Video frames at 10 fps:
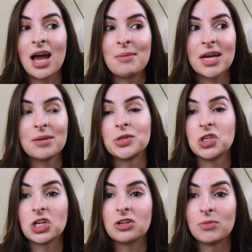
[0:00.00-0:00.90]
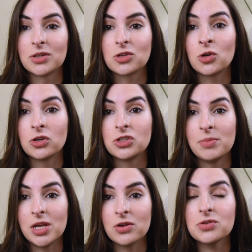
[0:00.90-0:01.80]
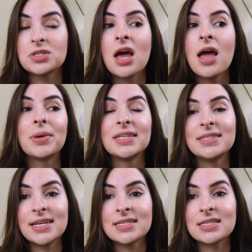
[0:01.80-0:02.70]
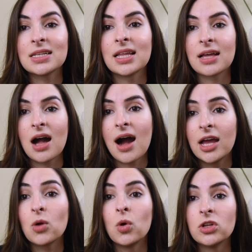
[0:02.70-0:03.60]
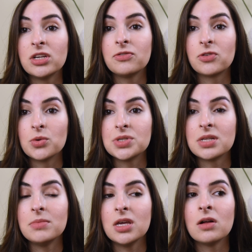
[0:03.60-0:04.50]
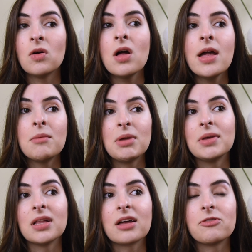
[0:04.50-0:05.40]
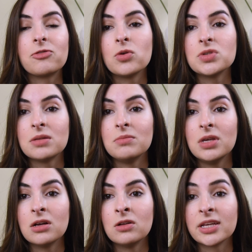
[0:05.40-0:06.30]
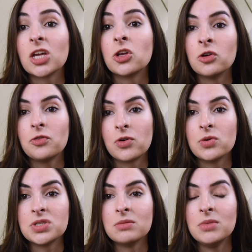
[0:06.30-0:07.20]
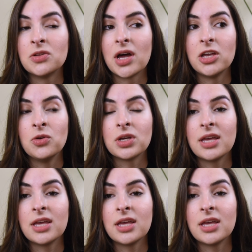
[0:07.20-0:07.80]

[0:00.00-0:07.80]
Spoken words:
I'm kind of particular about cooked tomatoes, but it tasted like a high quality frozen meal, maybe like a frozen meal, like a good frozen meal that you can